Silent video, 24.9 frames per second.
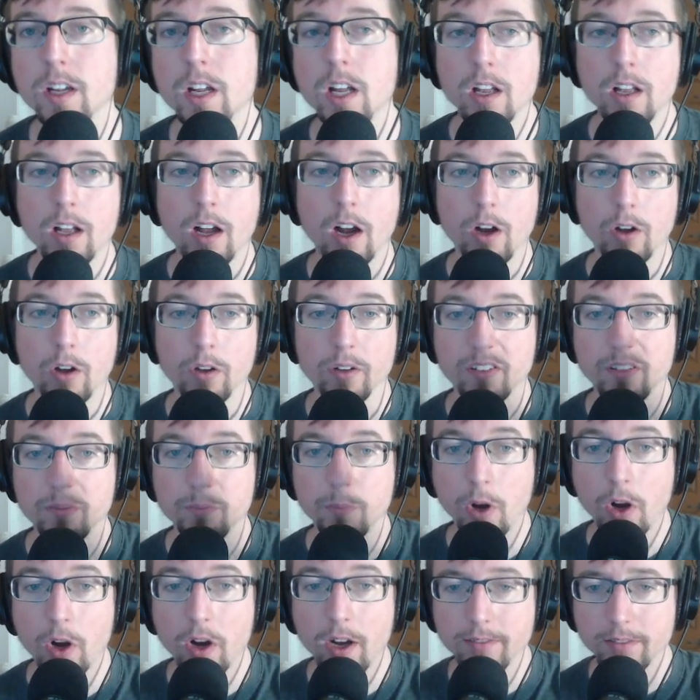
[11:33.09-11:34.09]
I'll
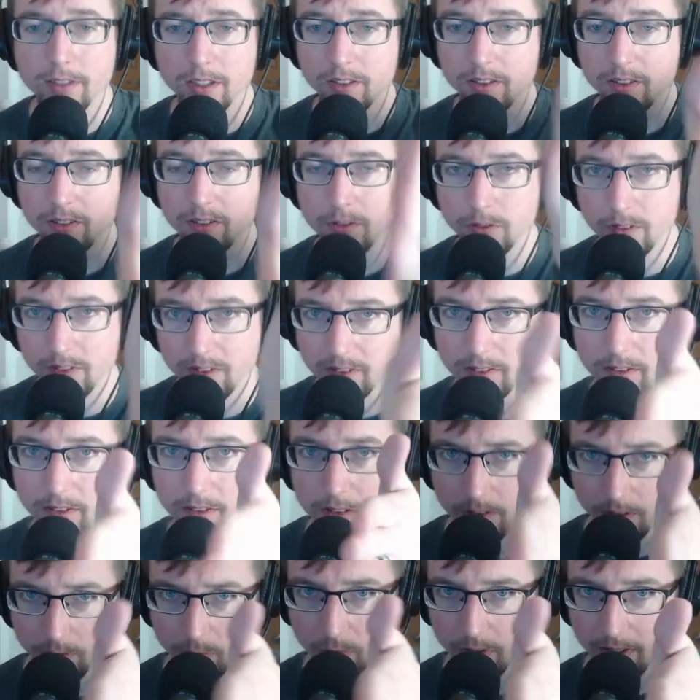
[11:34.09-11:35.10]
spawn as soon as
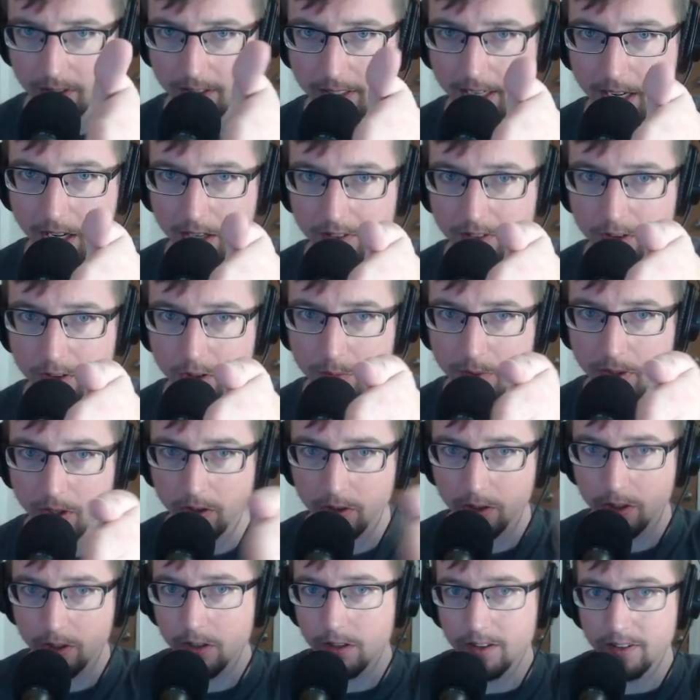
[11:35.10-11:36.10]
with the Gauss open, I'll go
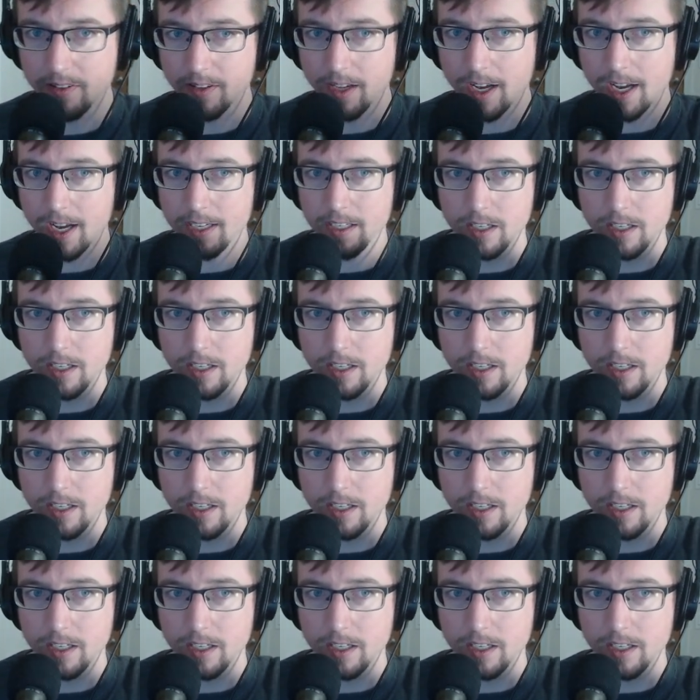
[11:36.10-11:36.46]
to the side,